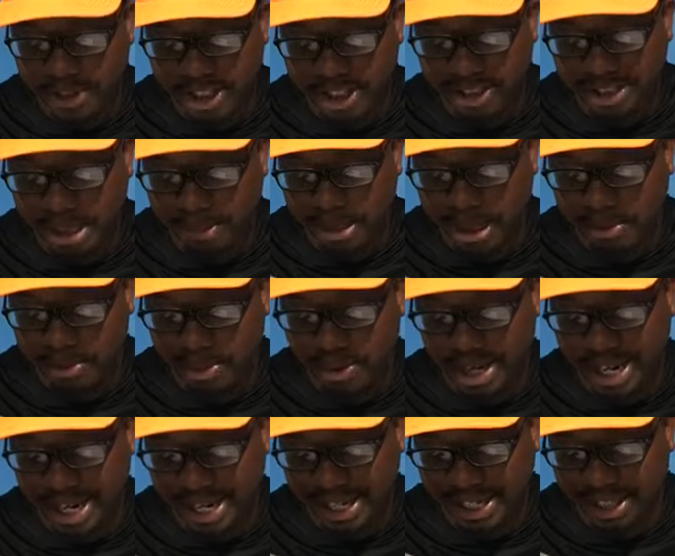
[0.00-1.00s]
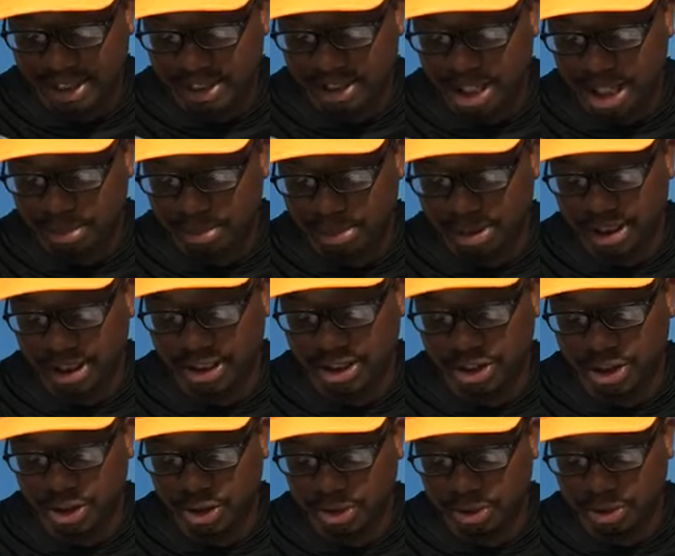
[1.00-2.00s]
fishing that people hate comes
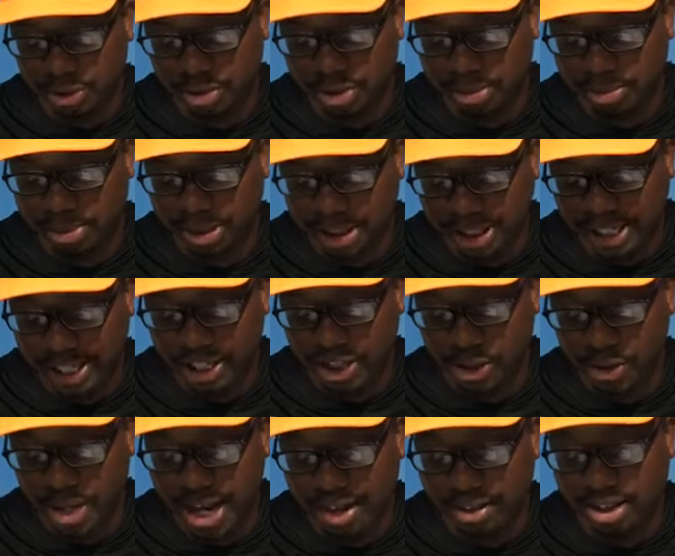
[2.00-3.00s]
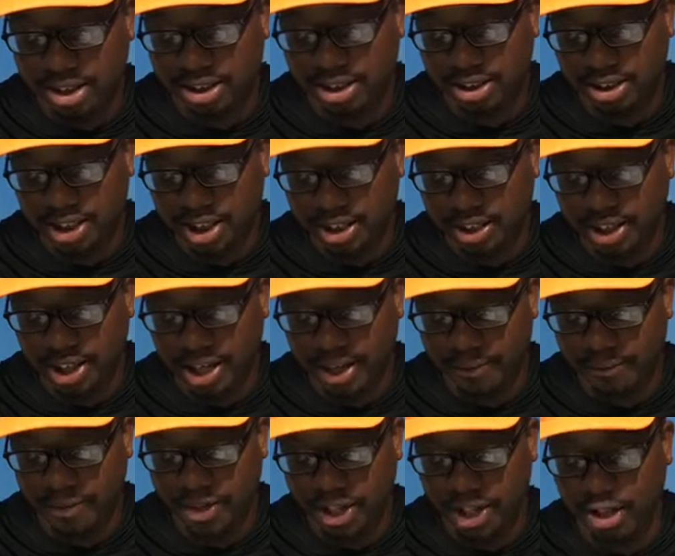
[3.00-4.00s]
into play. You have to sit there
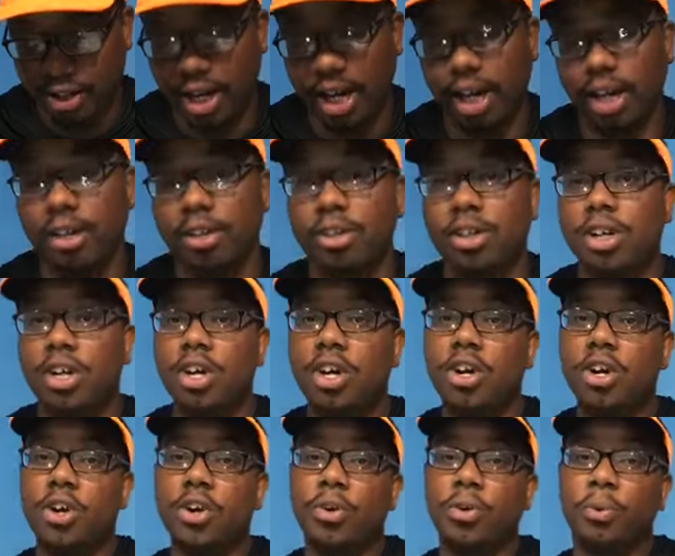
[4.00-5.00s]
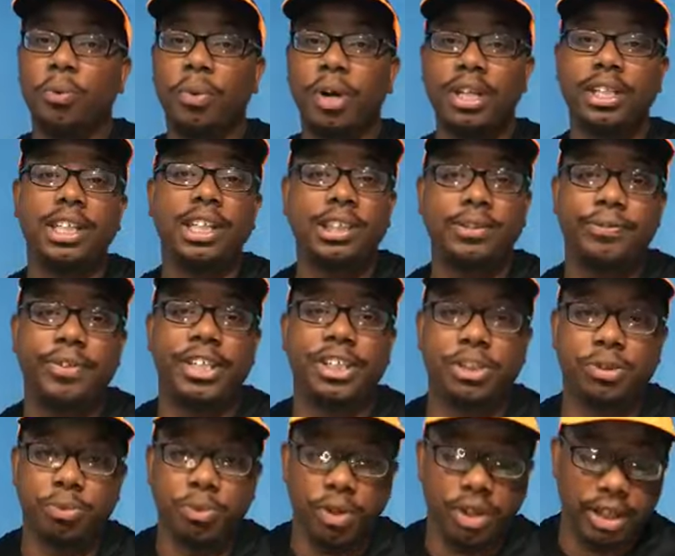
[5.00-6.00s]
and figure out what these
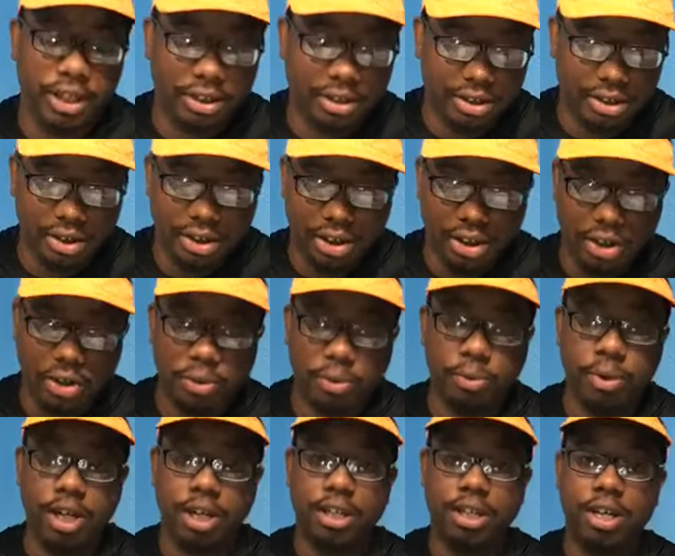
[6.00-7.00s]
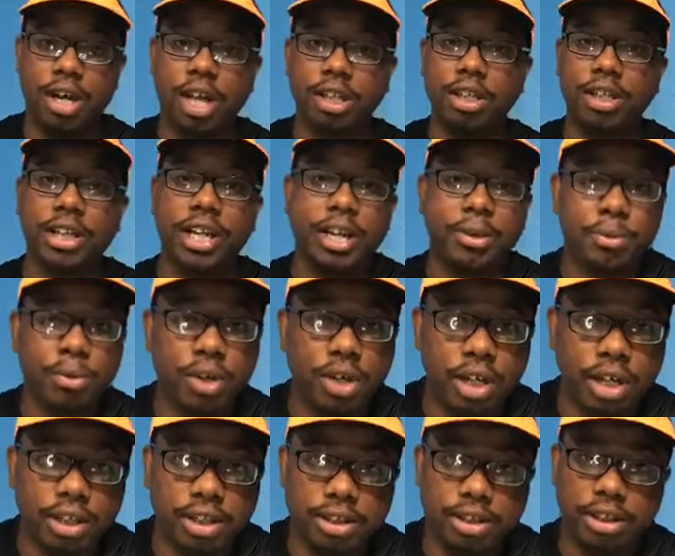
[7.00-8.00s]
fish want, what color they
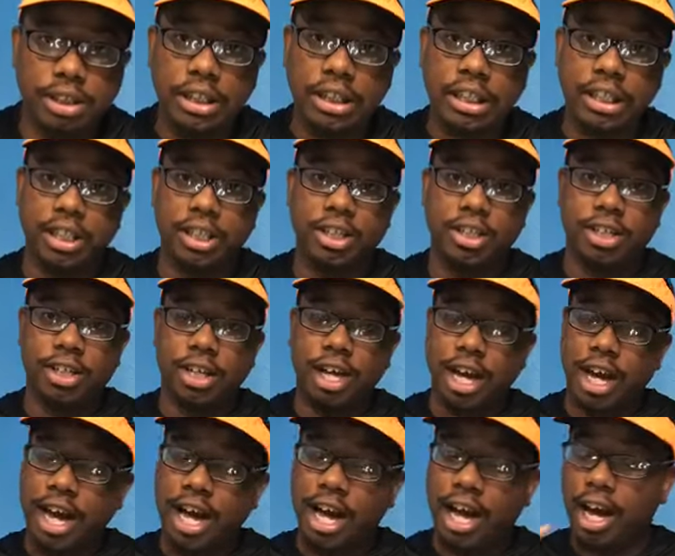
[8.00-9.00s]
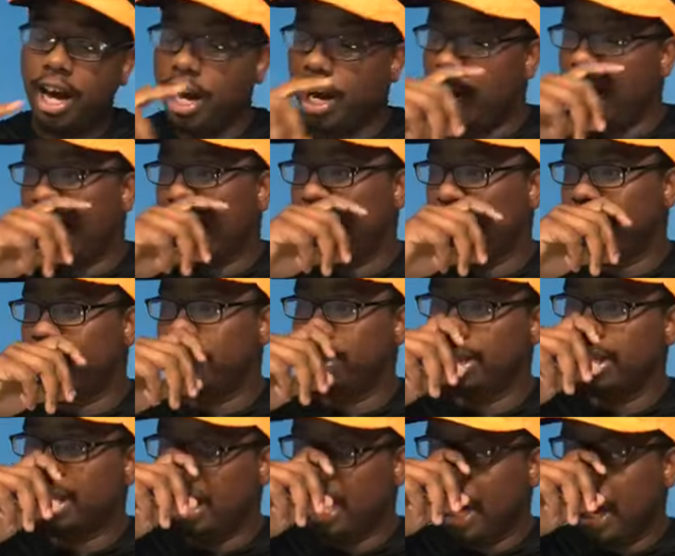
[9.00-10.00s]
want,
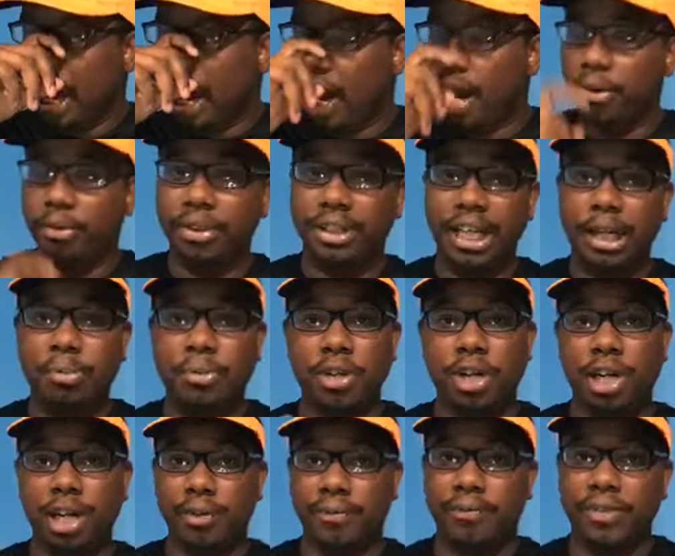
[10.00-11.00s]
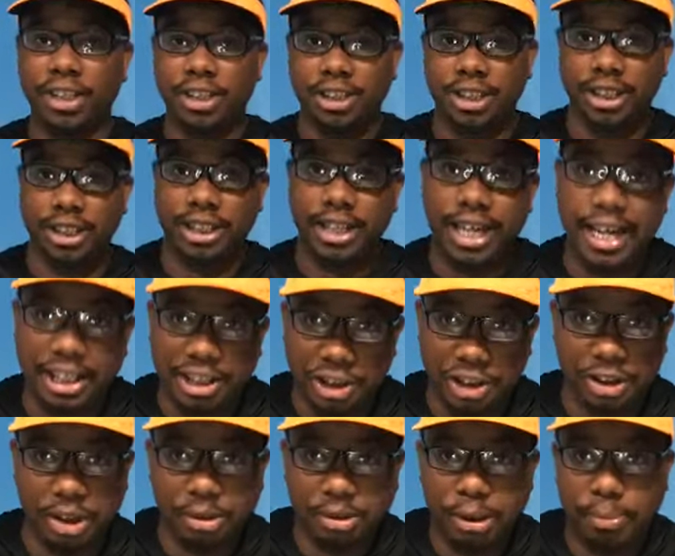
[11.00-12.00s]
how deep you're going to fish to catch
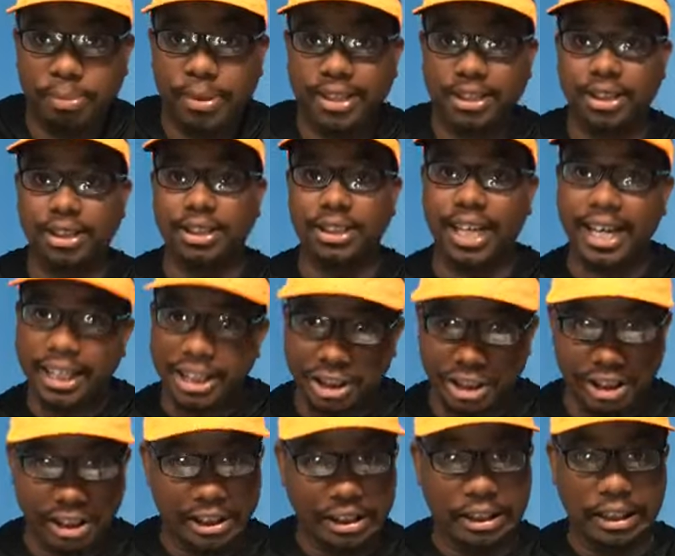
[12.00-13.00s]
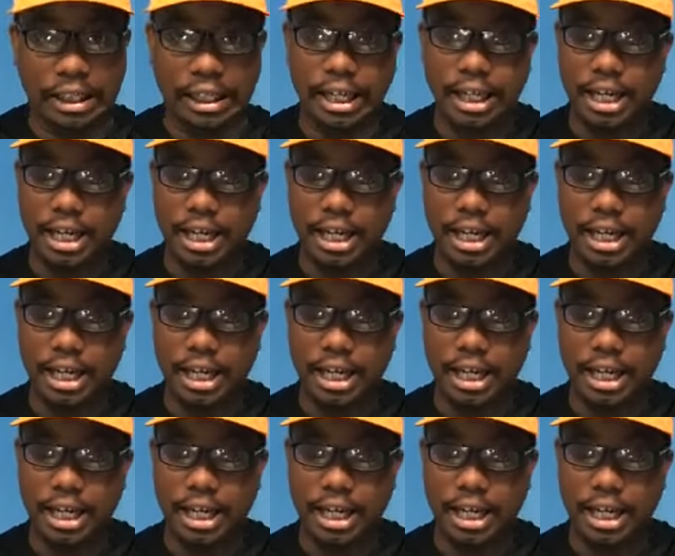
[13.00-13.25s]
them, the presentation.